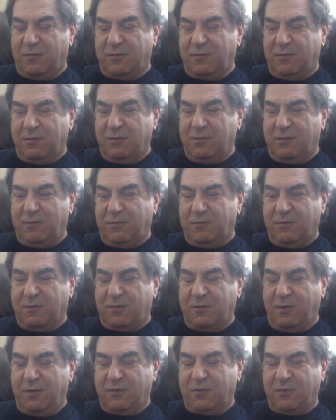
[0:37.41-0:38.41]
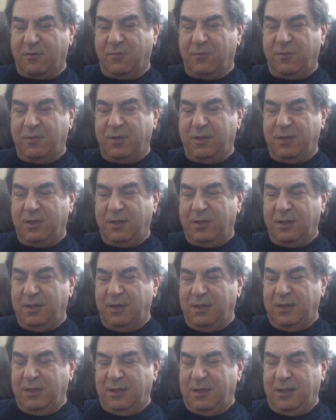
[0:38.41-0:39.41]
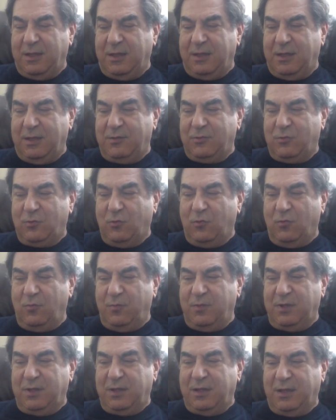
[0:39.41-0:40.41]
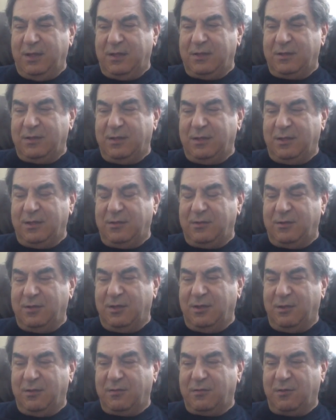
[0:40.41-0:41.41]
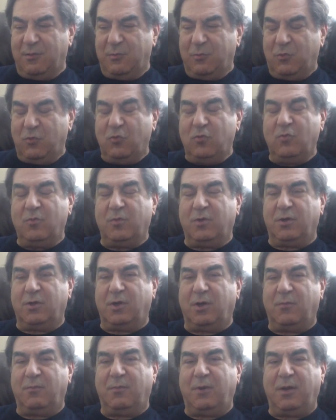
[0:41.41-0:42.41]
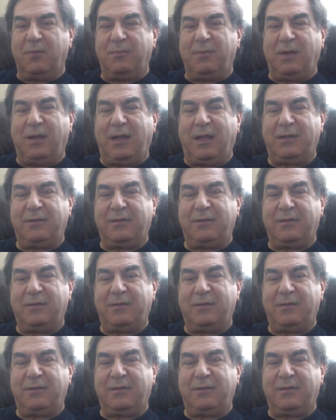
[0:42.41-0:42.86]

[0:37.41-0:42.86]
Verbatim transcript: cystoscopy and told me that uh, are some tumor on my bladder.